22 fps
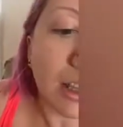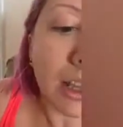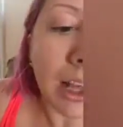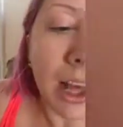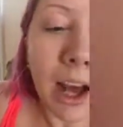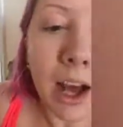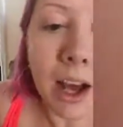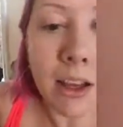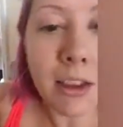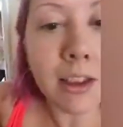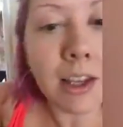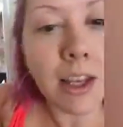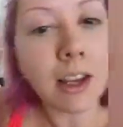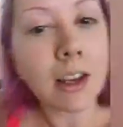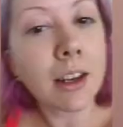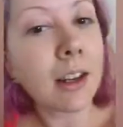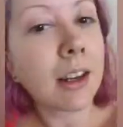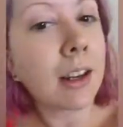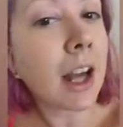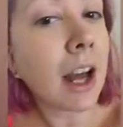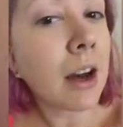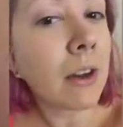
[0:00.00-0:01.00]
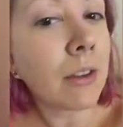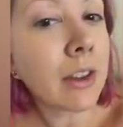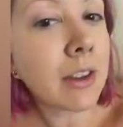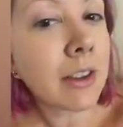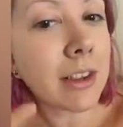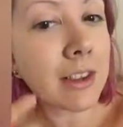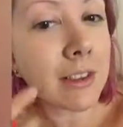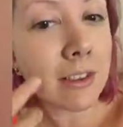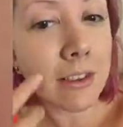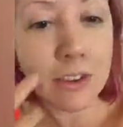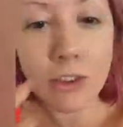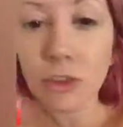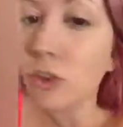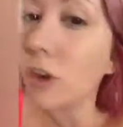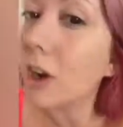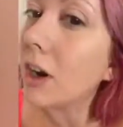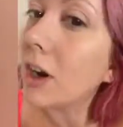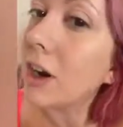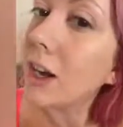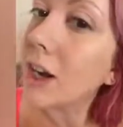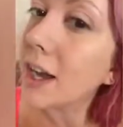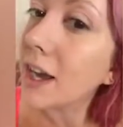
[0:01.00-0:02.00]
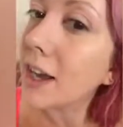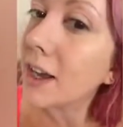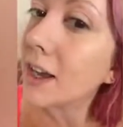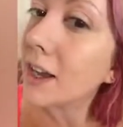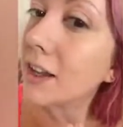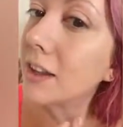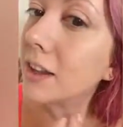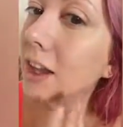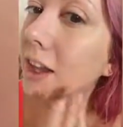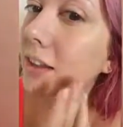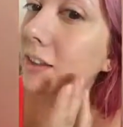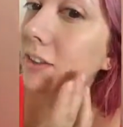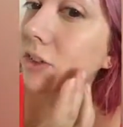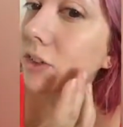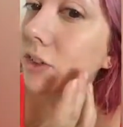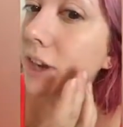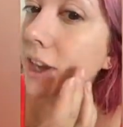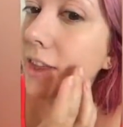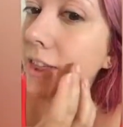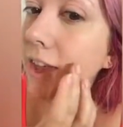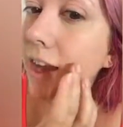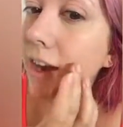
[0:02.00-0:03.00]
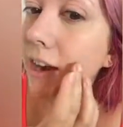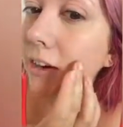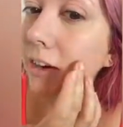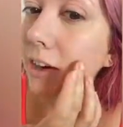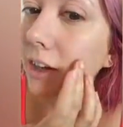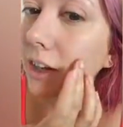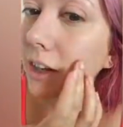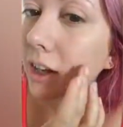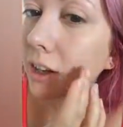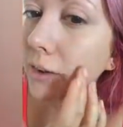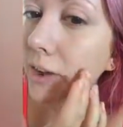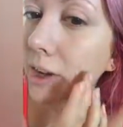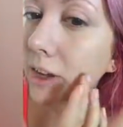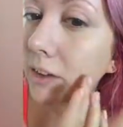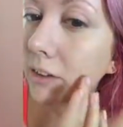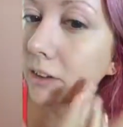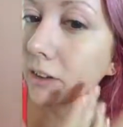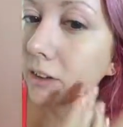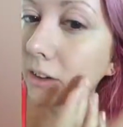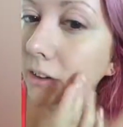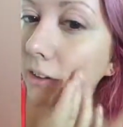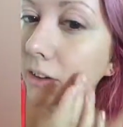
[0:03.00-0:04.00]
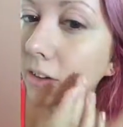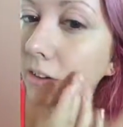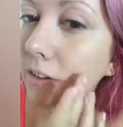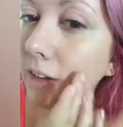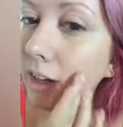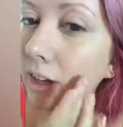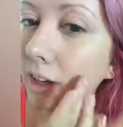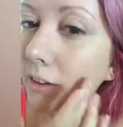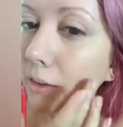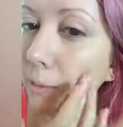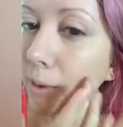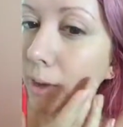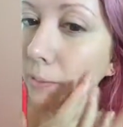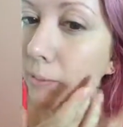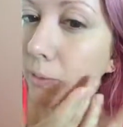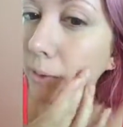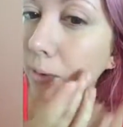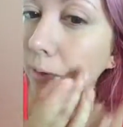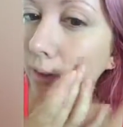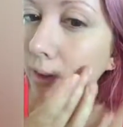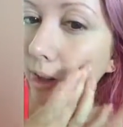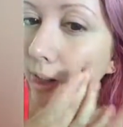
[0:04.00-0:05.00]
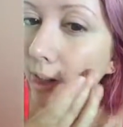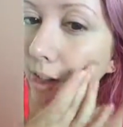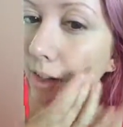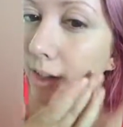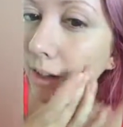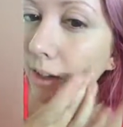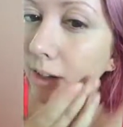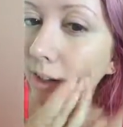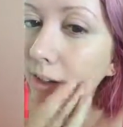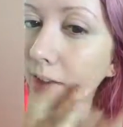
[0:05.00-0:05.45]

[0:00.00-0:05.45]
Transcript: That. And then now that this is dry and that's dry there, I'm going to go in and do just a little bit more on that.